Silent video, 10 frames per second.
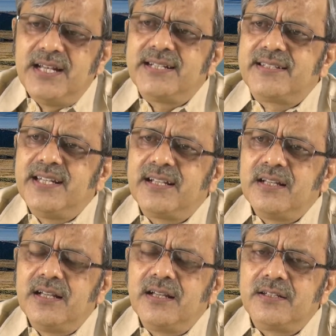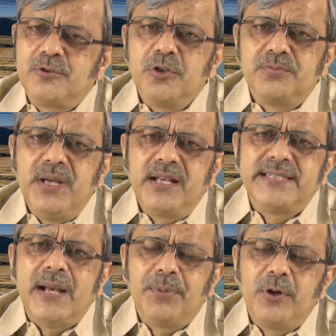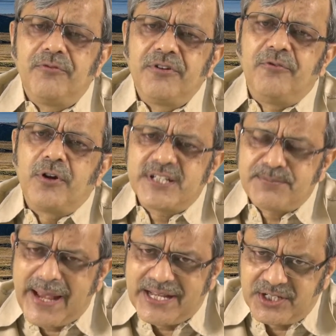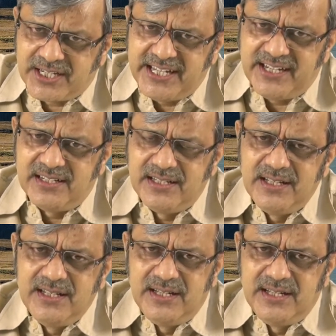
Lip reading: Let us take a resource example of a forest patch again.